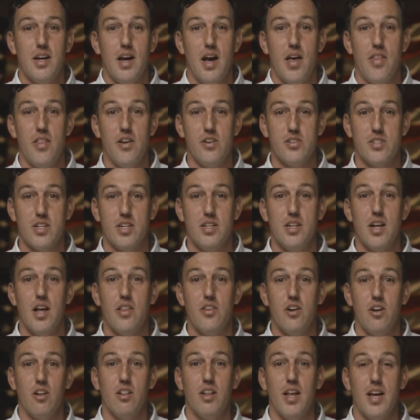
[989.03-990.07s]
And there's
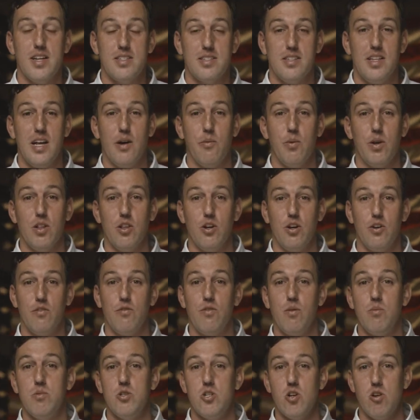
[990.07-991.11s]
another lesson that we learn
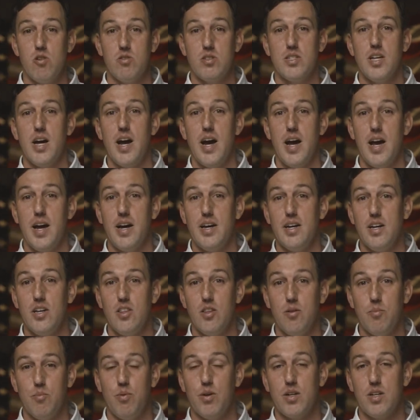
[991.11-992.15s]
from Josiah in
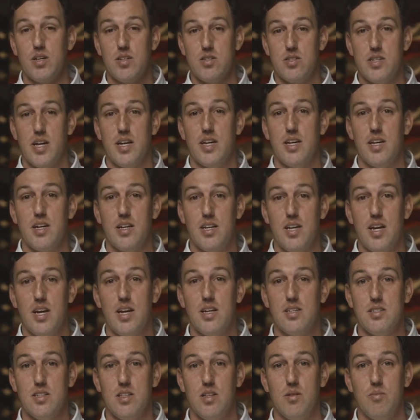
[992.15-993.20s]
the book of Second
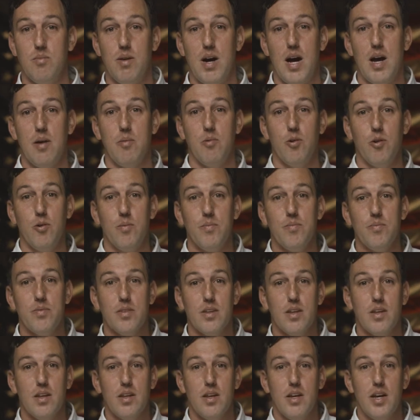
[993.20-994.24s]
Kings in the Bible.
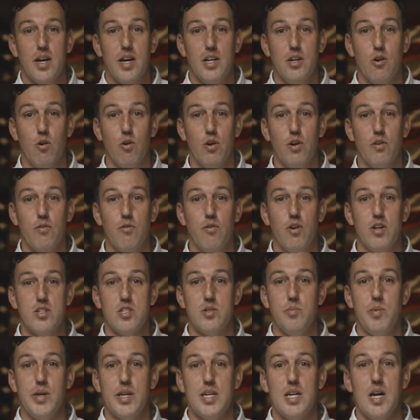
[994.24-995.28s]
In order for us
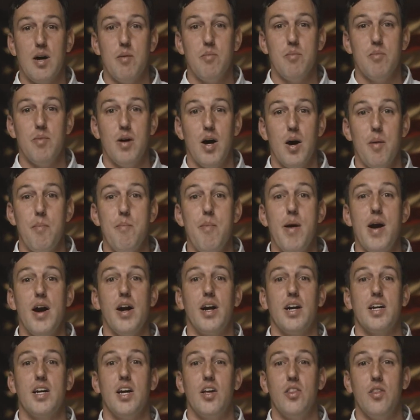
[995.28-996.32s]
to become
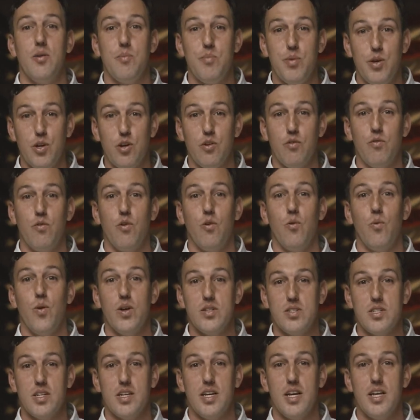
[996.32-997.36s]
America the Beautiful,
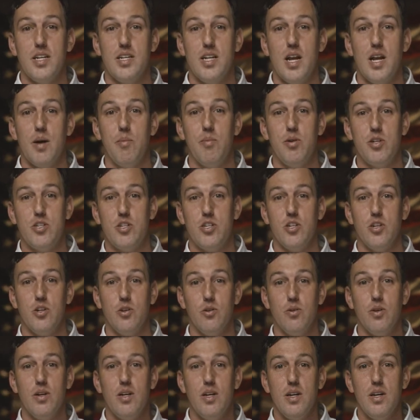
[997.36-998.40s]
once again, number
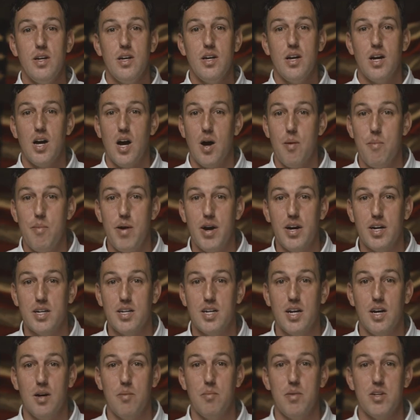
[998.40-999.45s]
two,
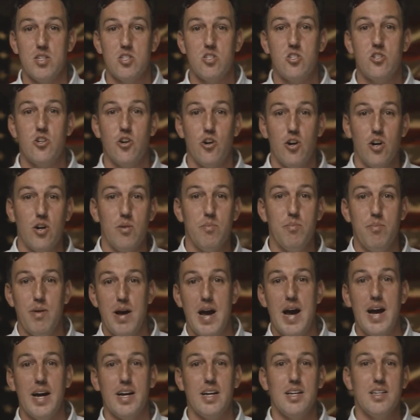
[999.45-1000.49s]
America must turn
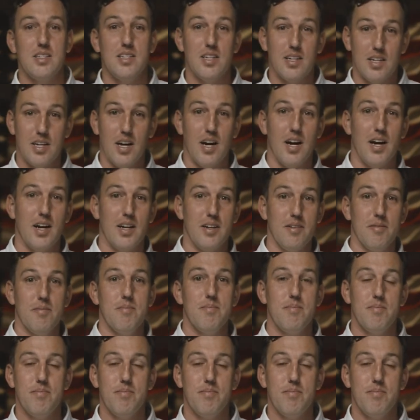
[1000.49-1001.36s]
back to God.